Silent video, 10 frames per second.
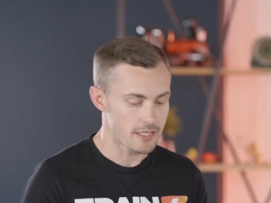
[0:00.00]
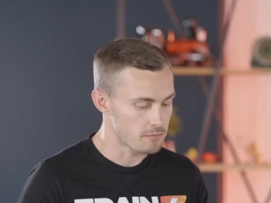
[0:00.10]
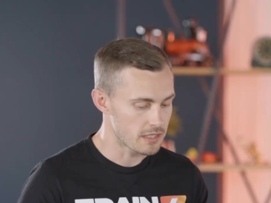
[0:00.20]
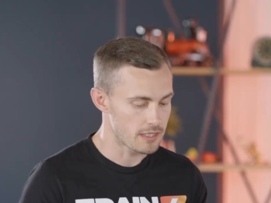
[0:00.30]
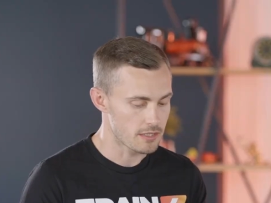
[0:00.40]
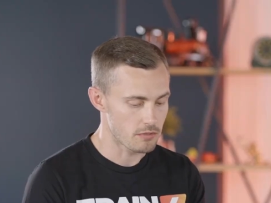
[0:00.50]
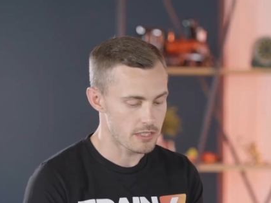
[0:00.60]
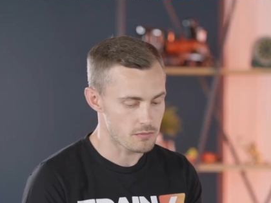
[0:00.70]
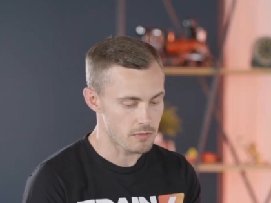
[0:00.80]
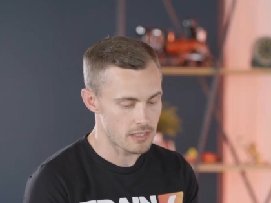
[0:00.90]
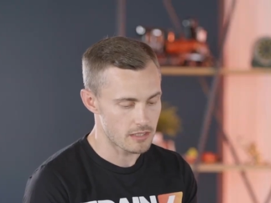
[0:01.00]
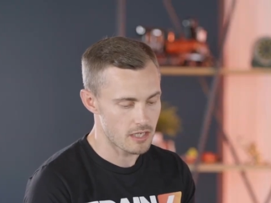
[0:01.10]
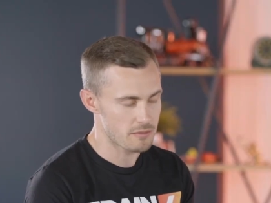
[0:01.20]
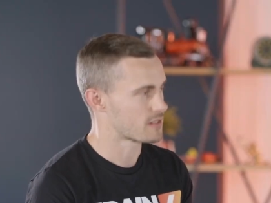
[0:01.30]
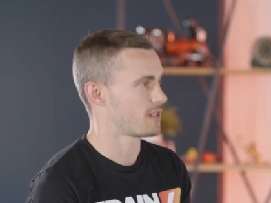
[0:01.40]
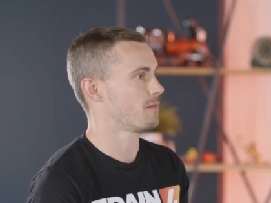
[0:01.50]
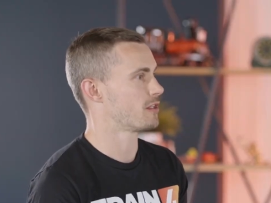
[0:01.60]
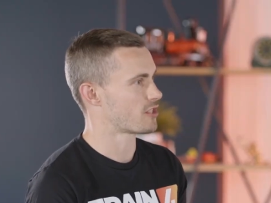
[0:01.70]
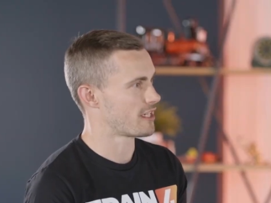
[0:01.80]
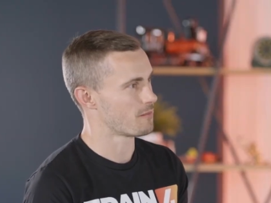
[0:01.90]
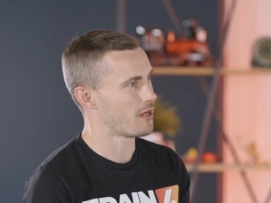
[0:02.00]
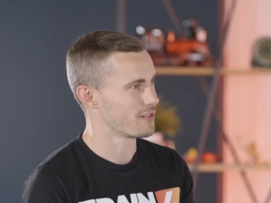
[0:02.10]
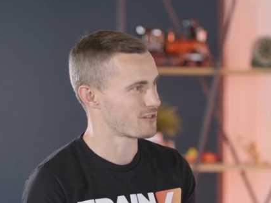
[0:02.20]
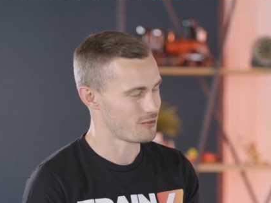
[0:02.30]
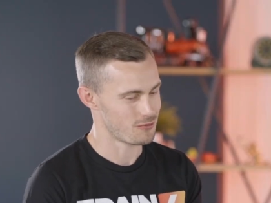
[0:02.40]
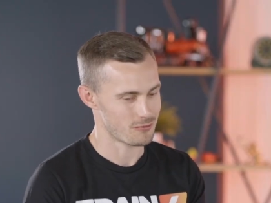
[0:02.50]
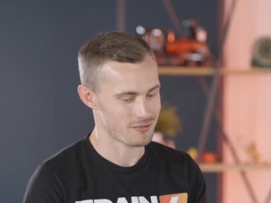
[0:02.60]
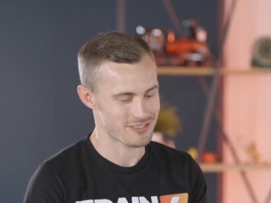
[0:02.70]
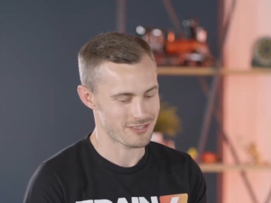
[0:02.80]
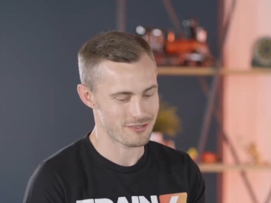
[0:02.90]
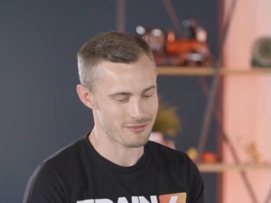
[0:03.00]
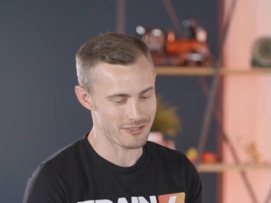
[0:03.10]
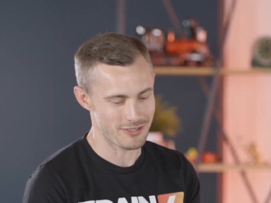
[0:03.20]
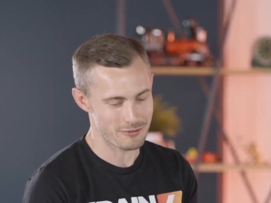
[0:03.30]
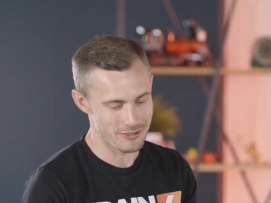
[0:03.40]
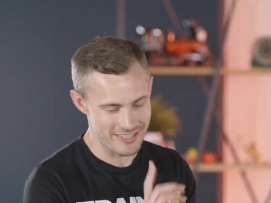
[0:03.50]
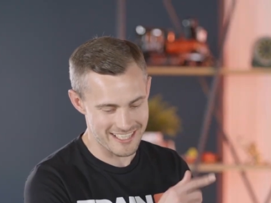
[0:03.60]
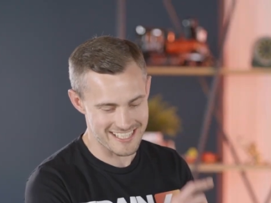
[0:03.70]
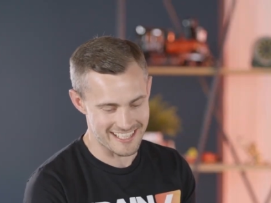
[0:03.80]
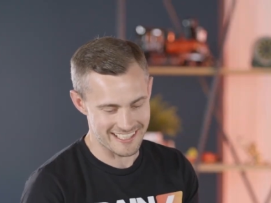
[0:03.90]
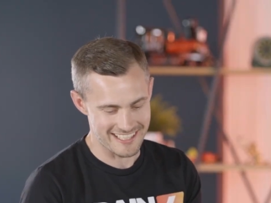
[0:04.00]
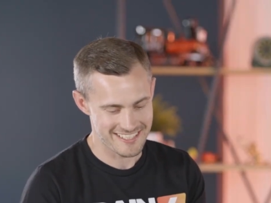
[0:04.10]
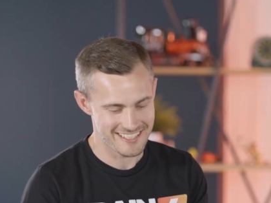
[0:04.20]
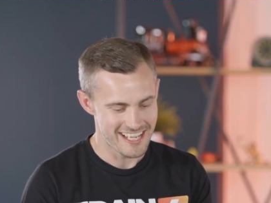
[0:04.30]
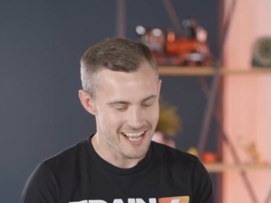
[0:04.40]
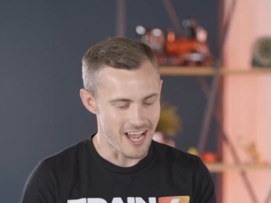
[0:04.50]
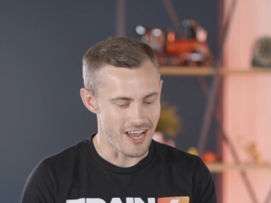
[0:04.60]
I completely agree as well. I'm excited by chaining paths too, Jordan. So you've got another one on that tally list.